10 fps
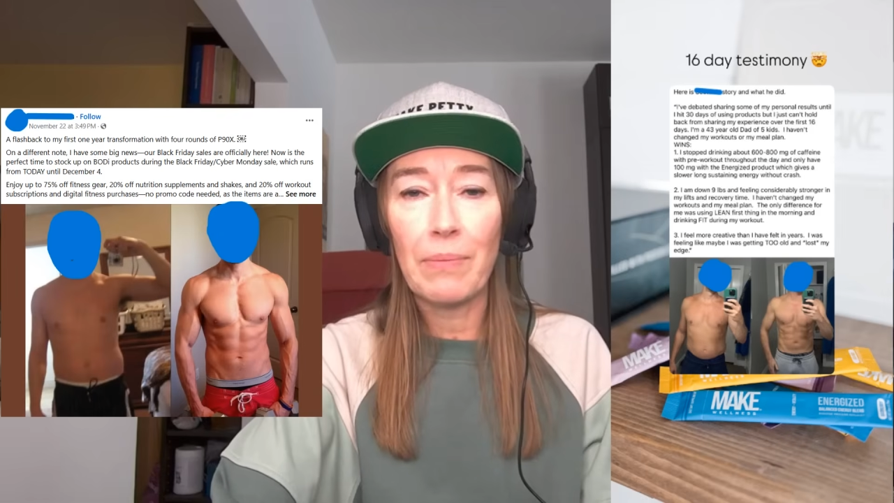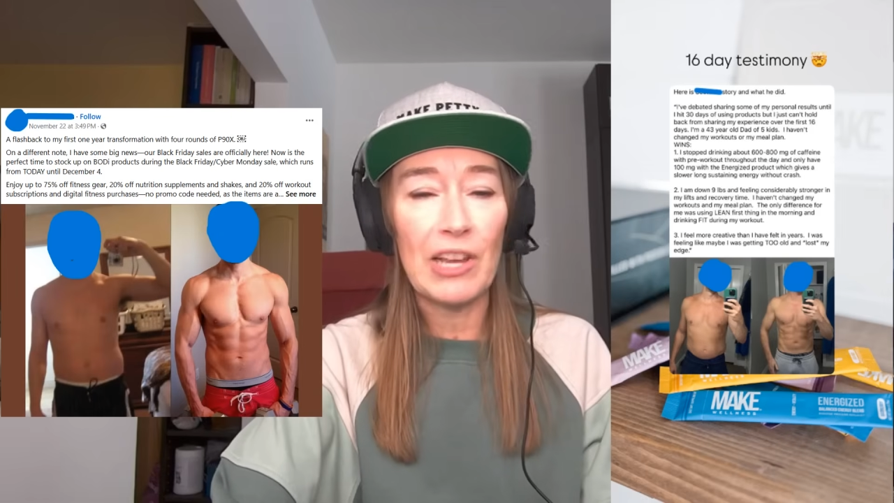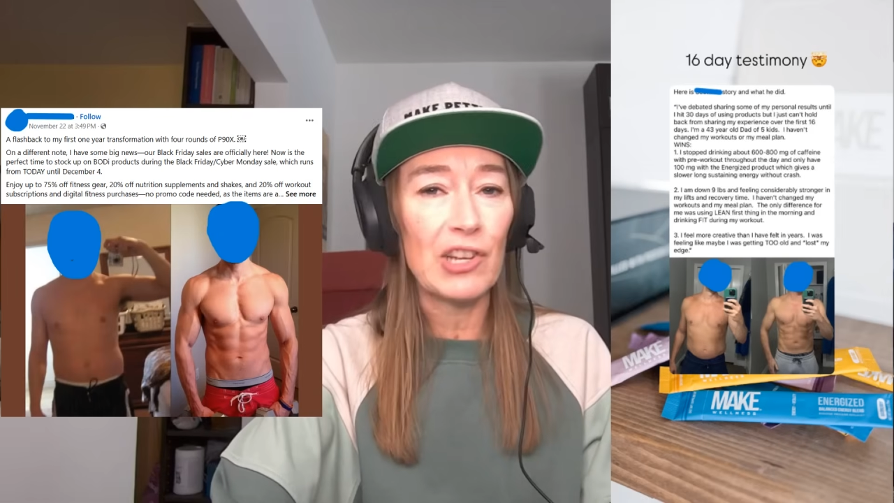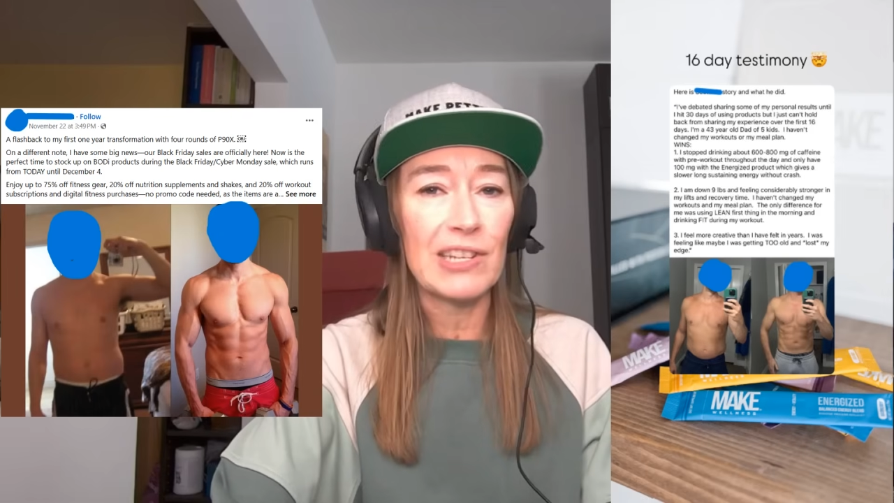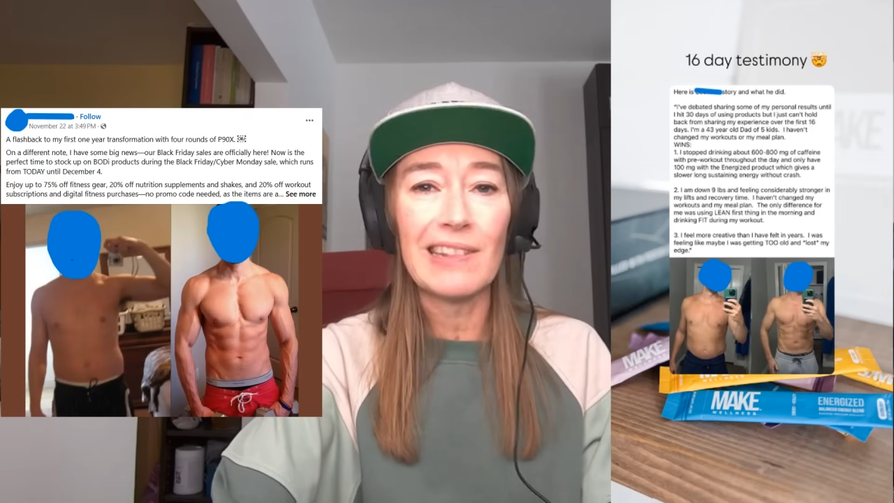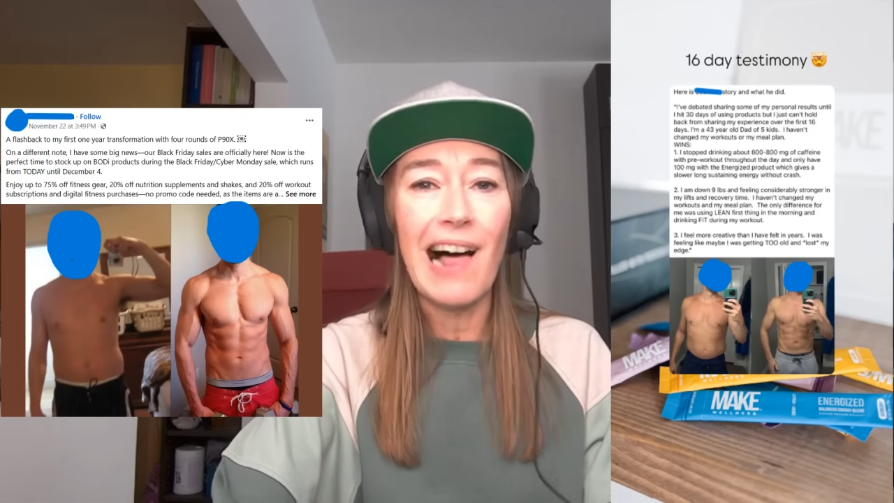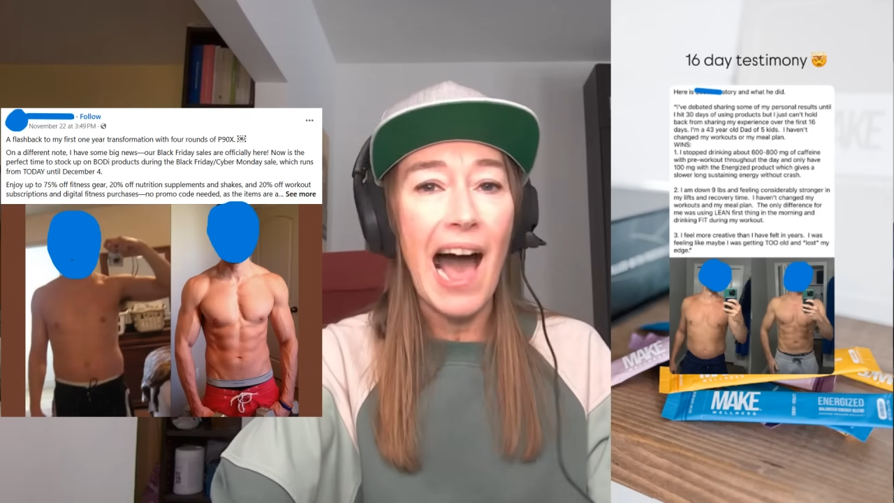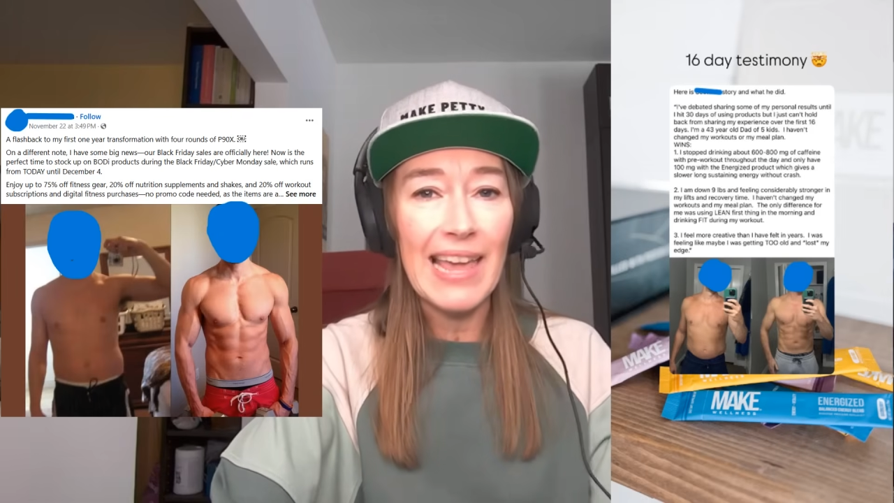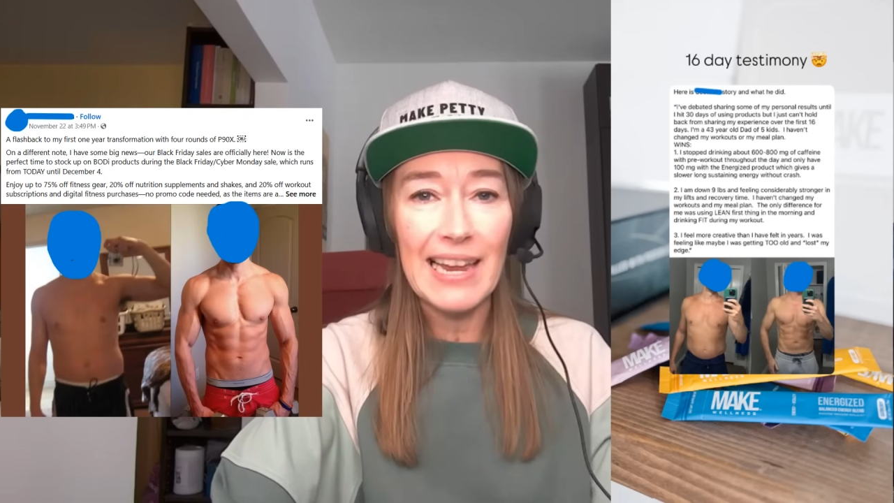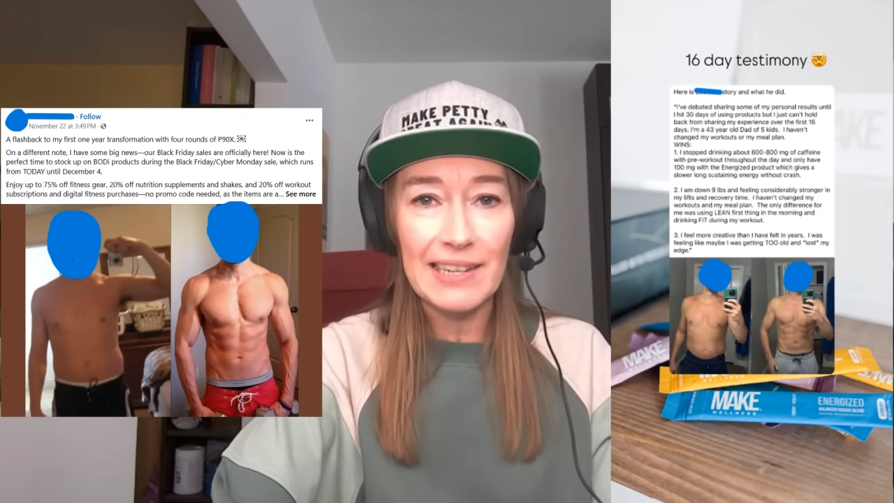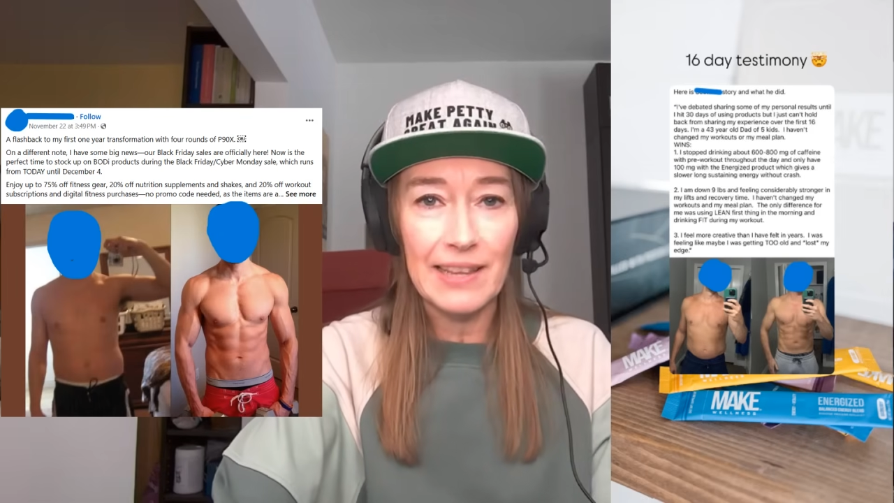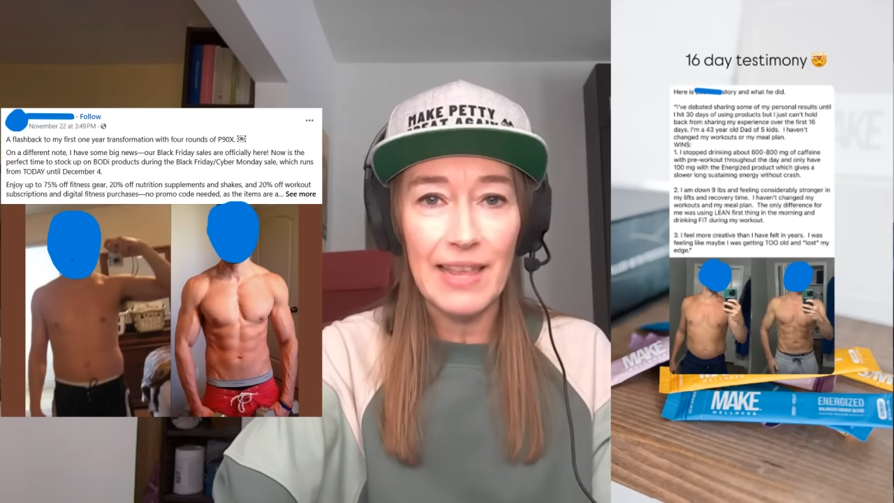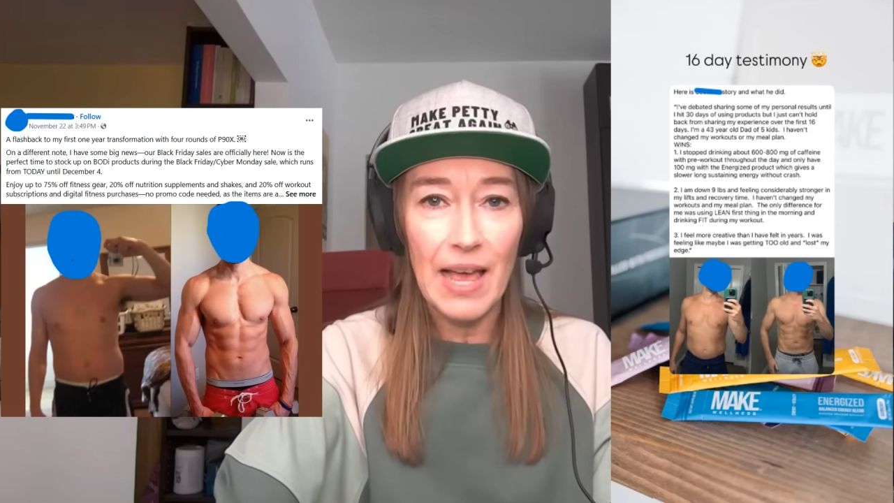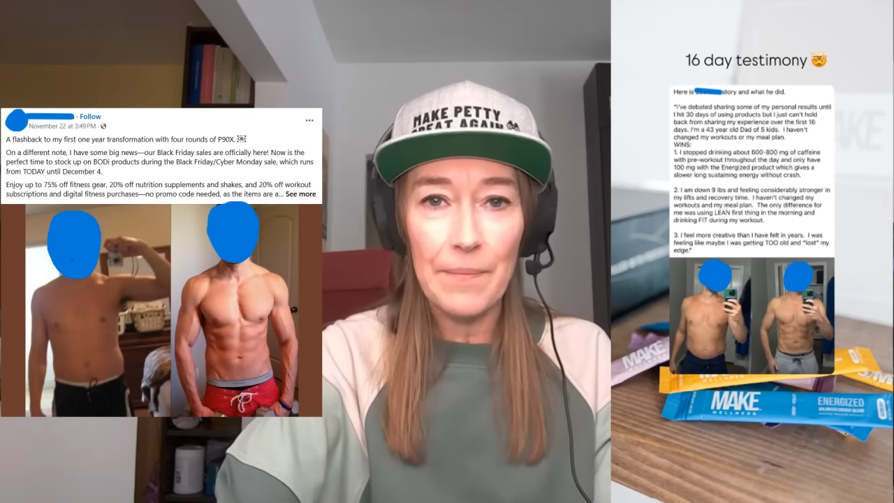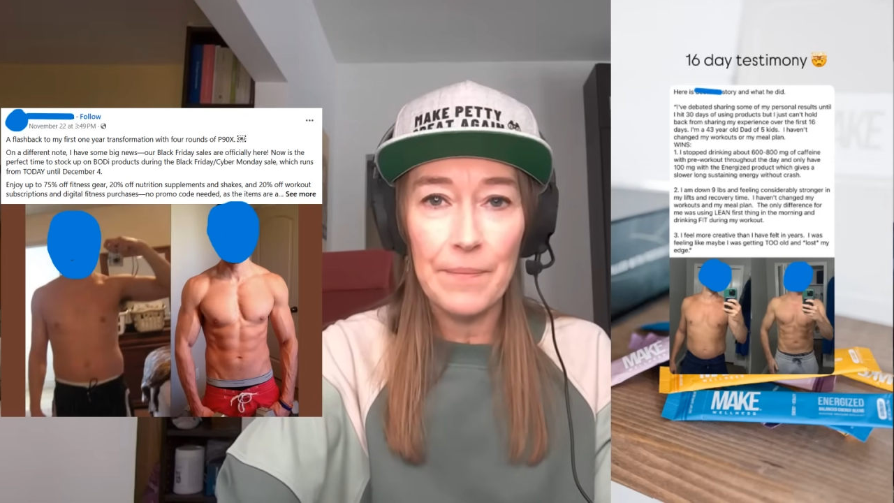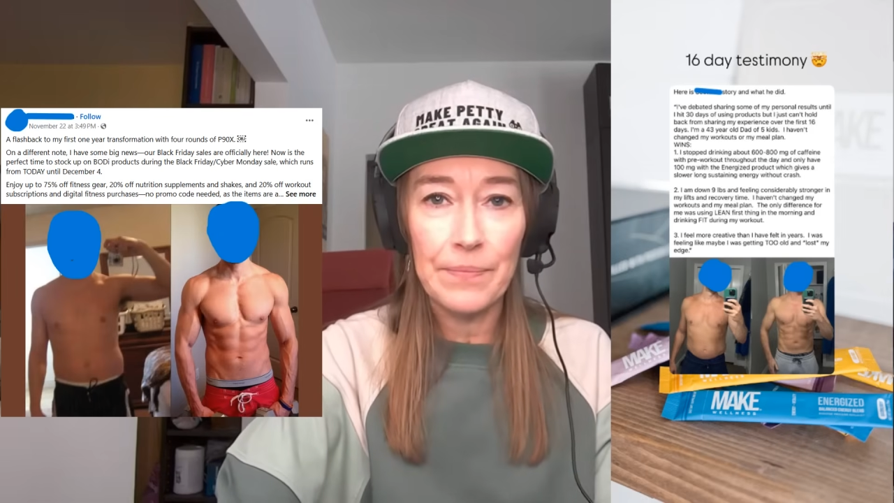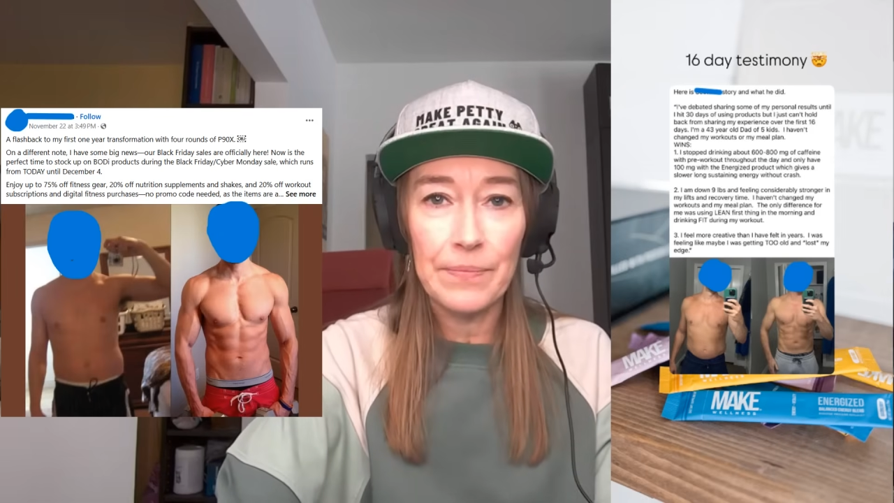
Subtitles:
by just lying to them.